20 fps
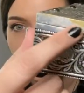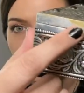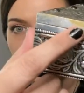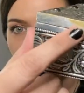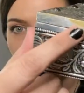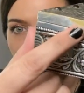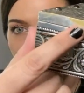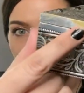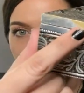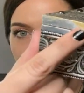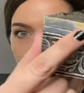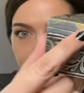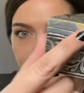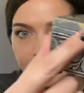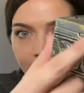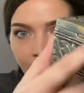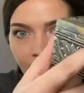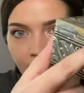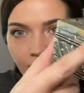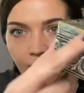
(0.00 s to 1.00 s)
their
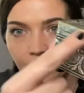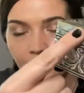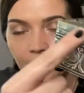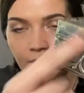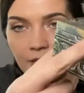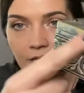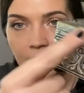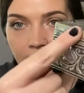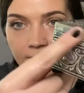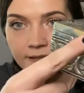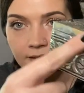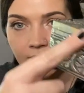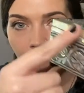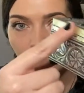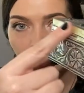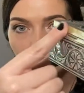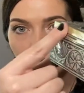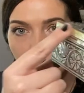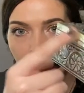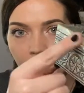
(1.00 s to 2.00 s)
adhesive.
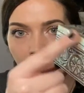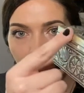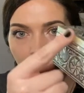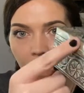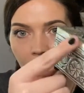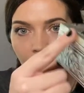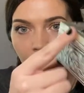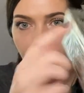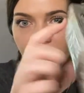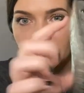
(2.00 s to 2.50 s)
So you might be able